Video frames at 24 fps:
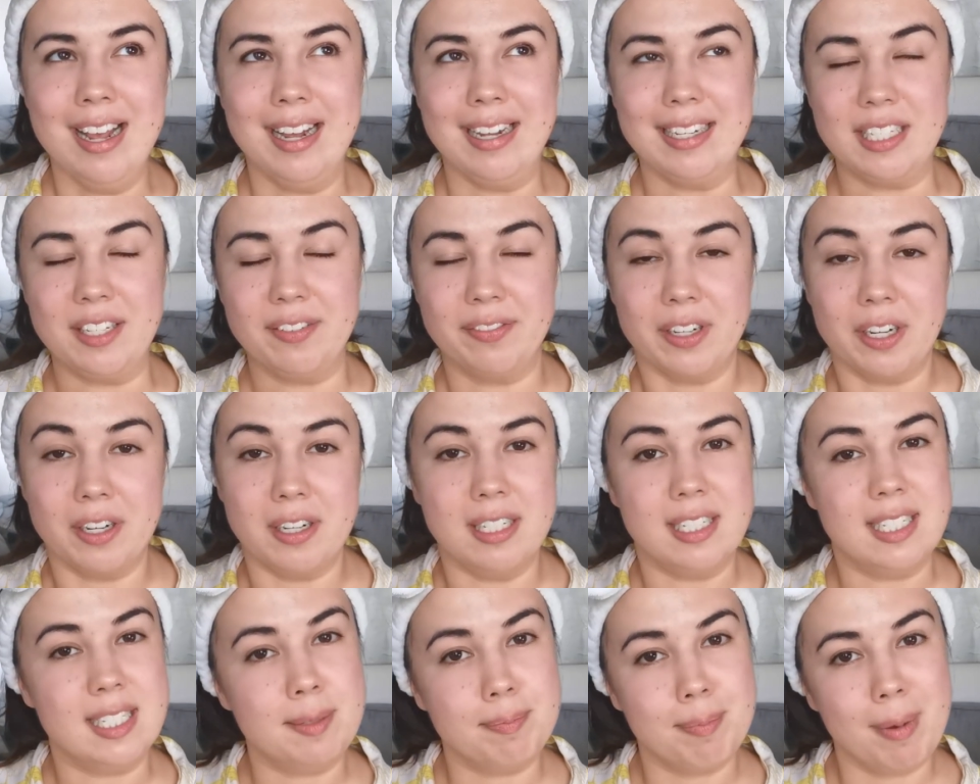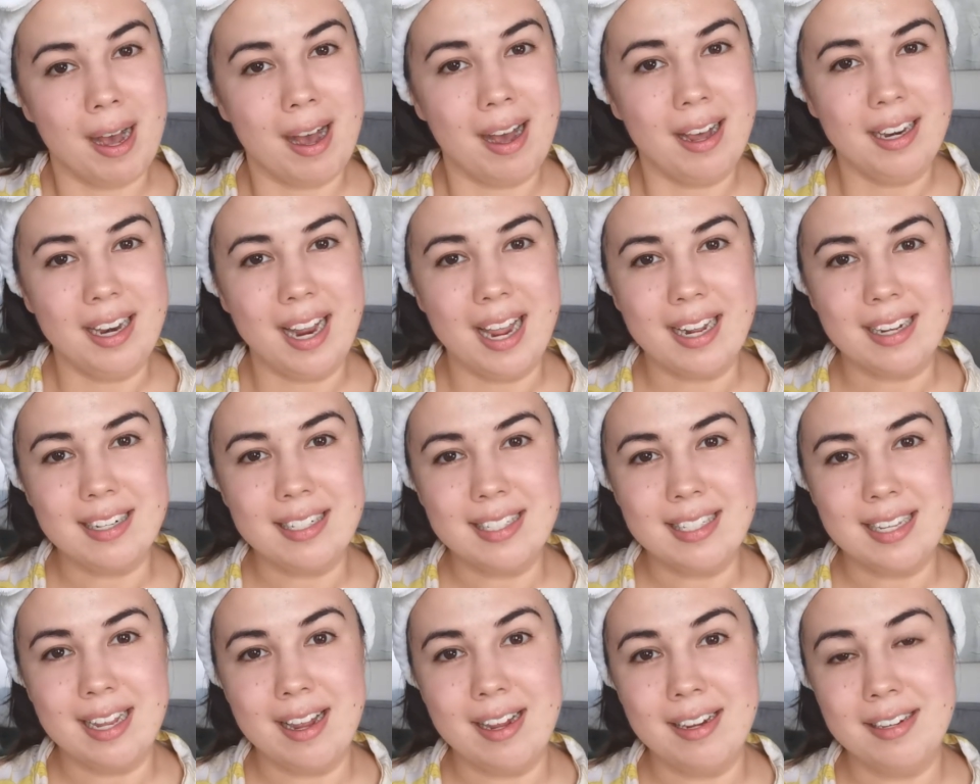Has a very spa-like
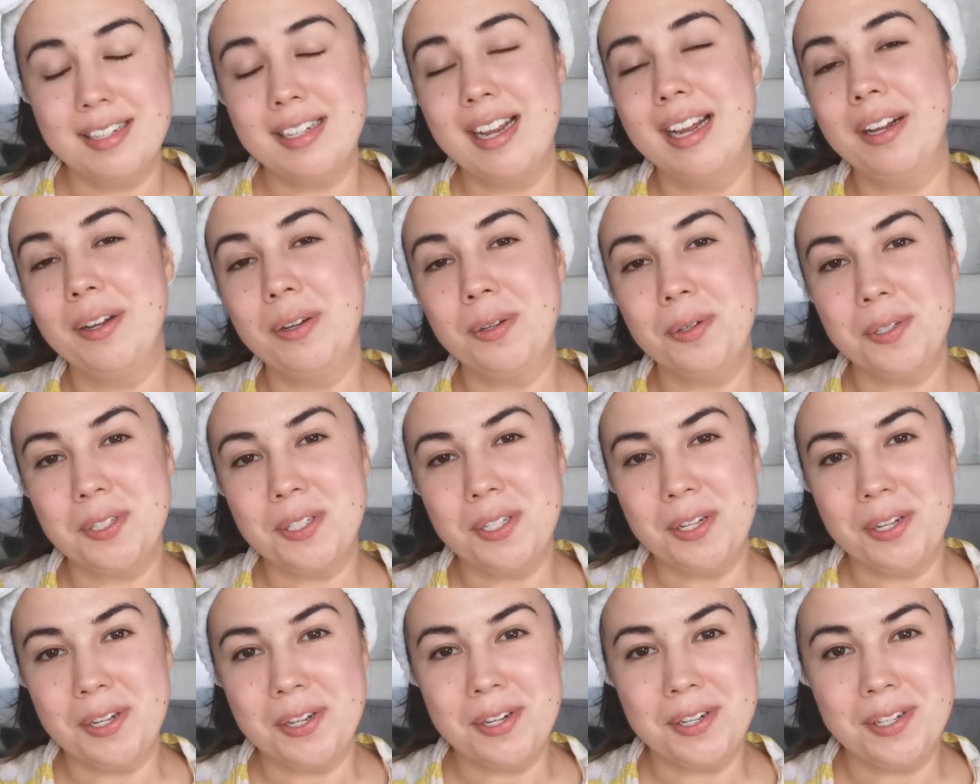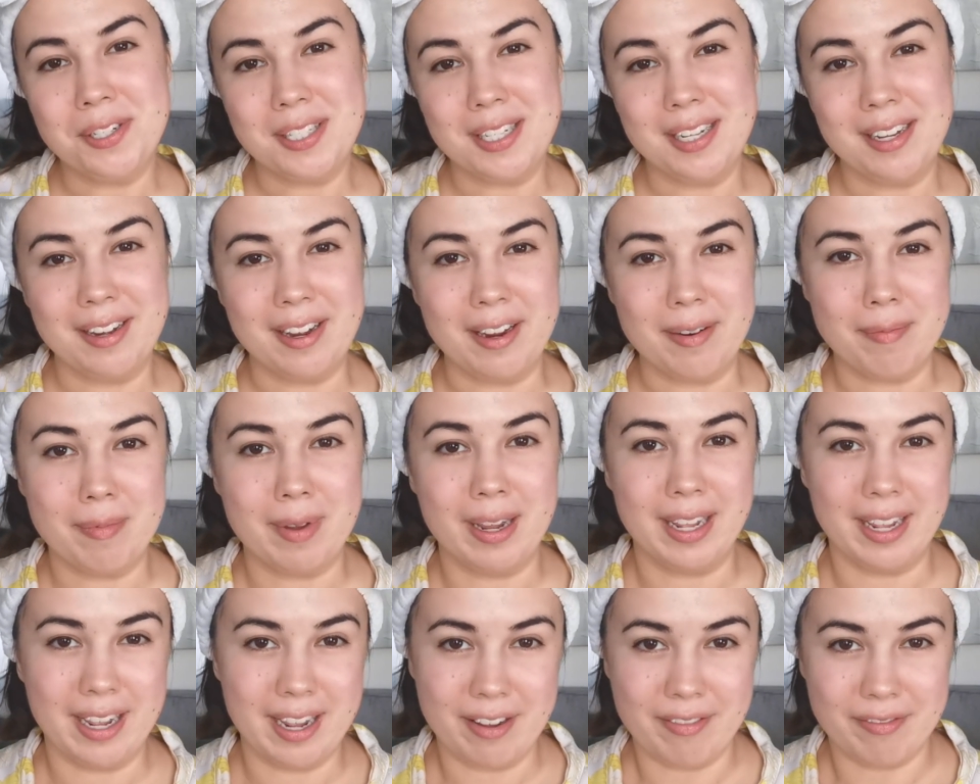scent. I also use it in
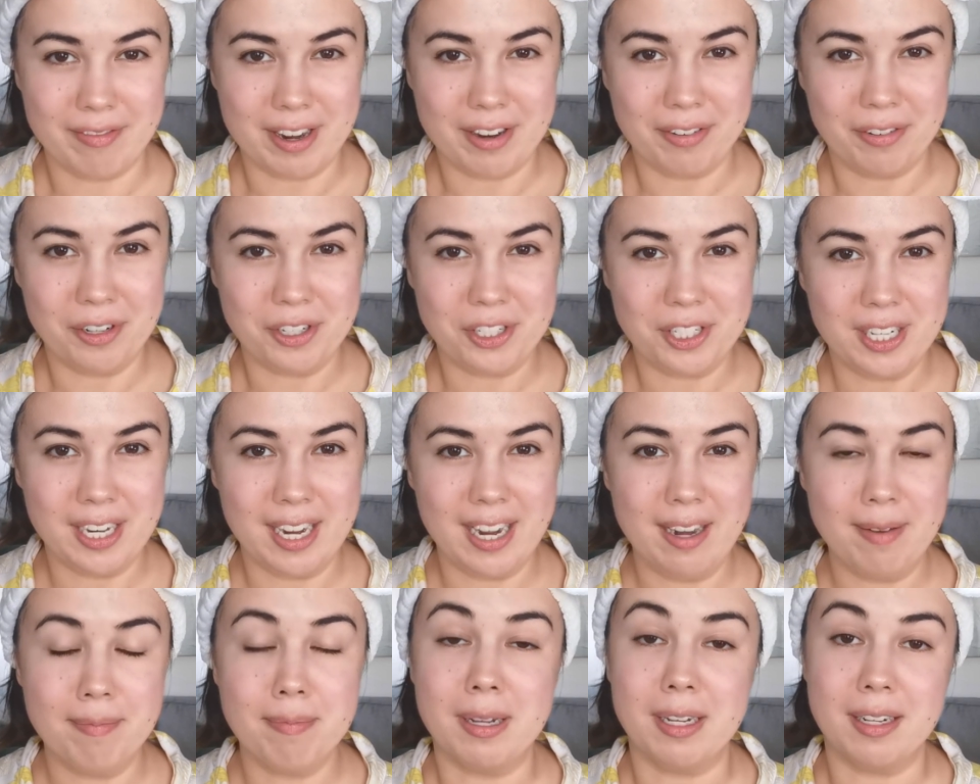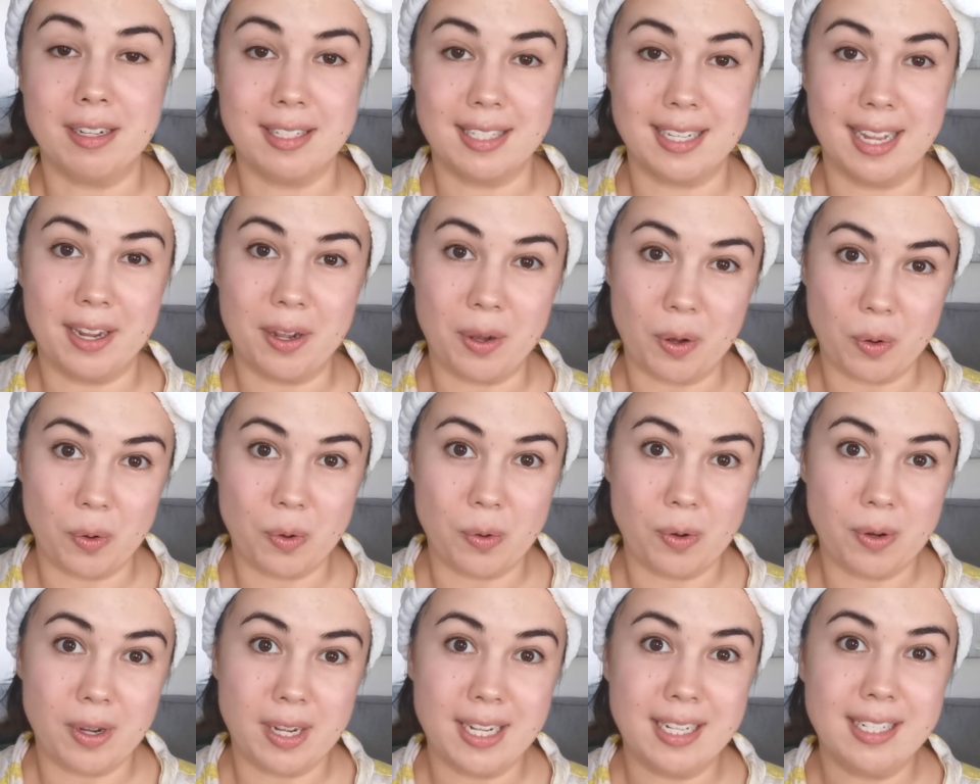my evening routine because I
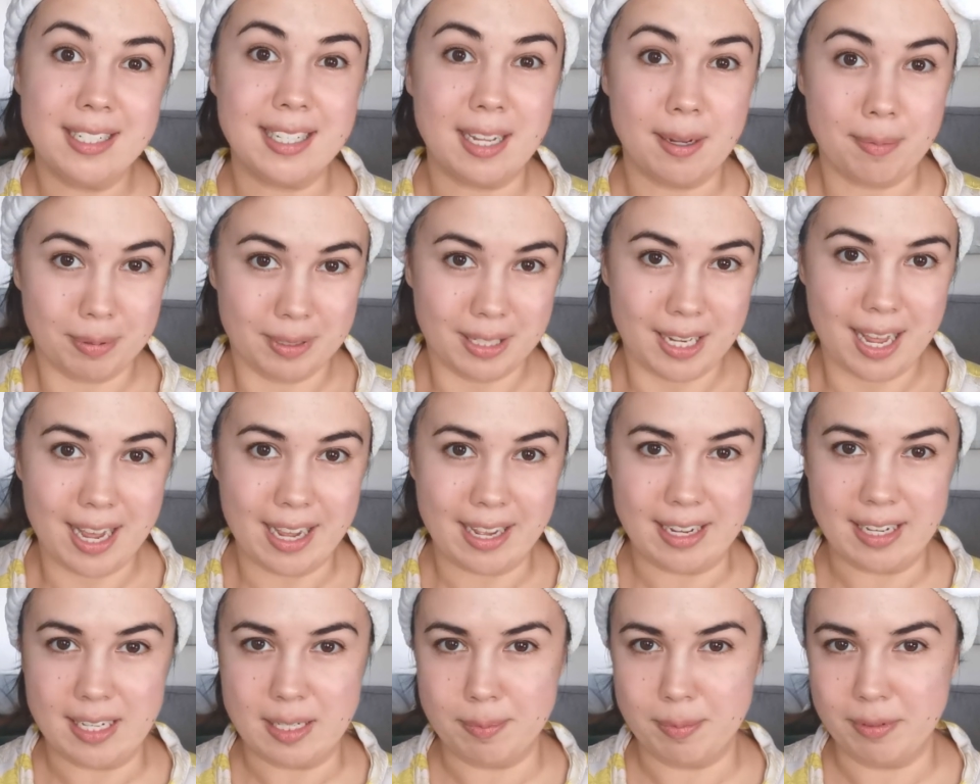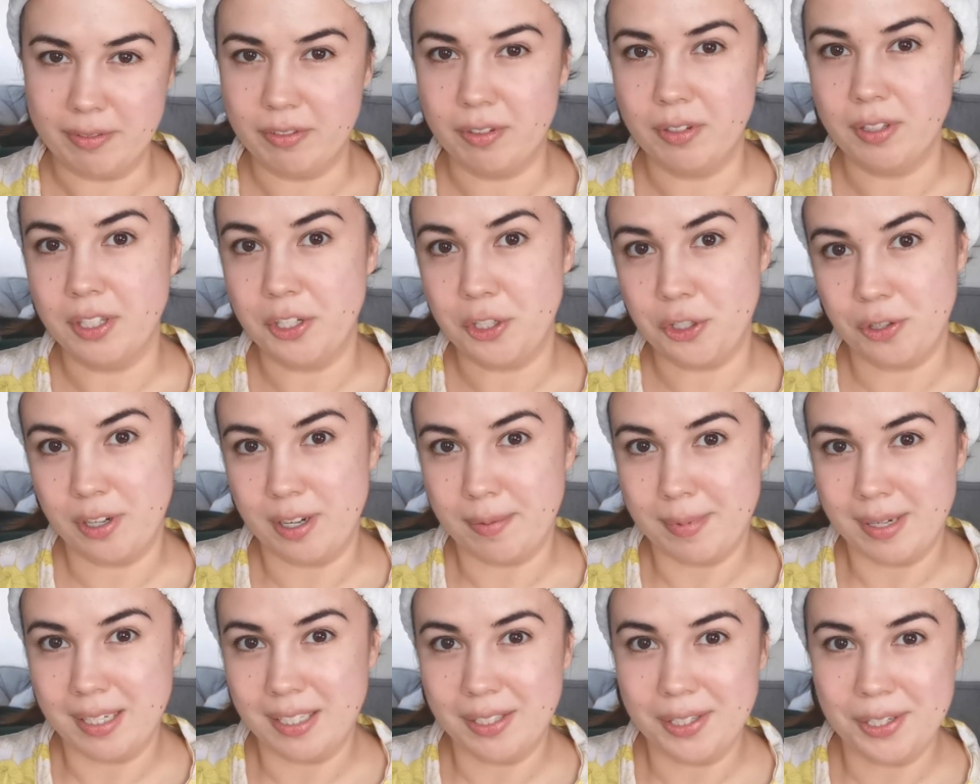always apply it before the
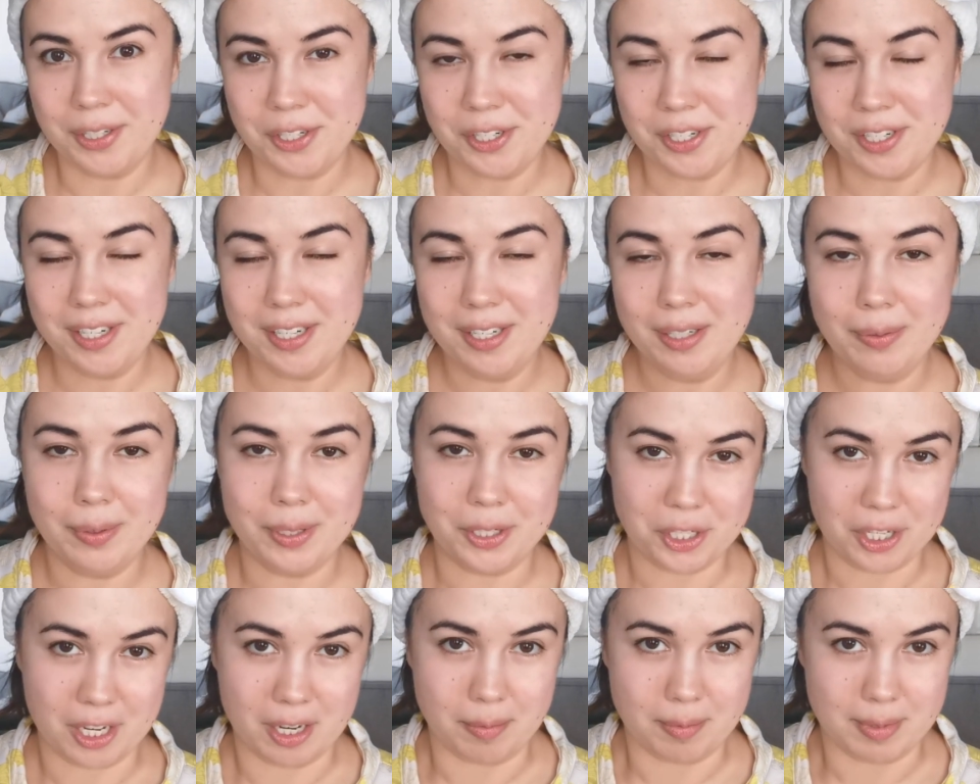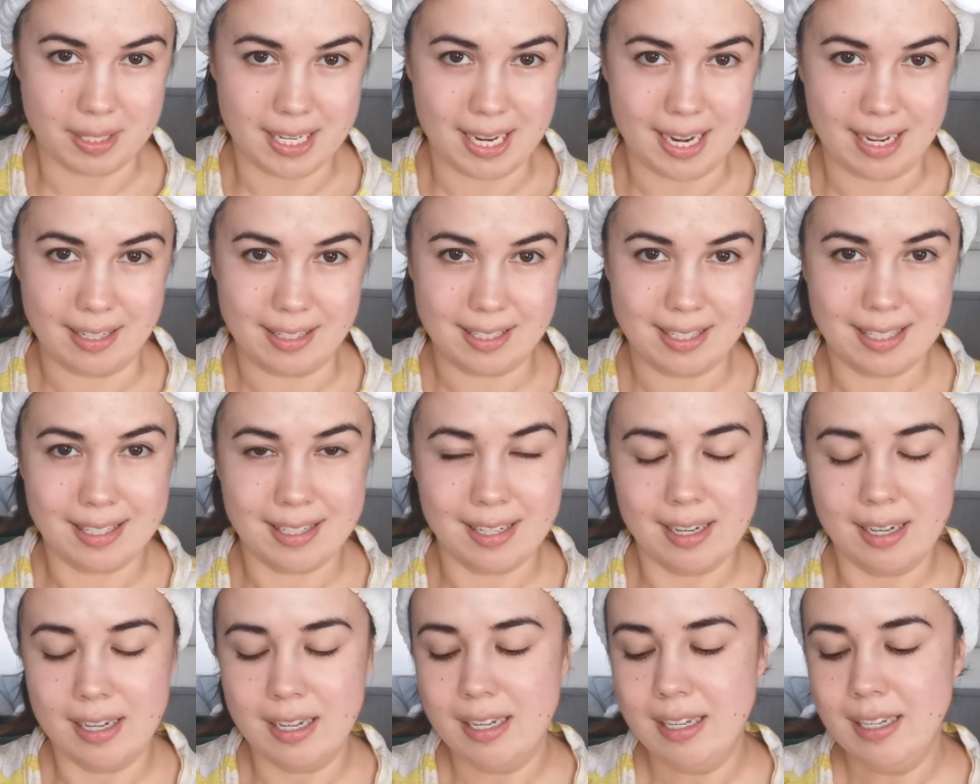treatment lotion, which comes next.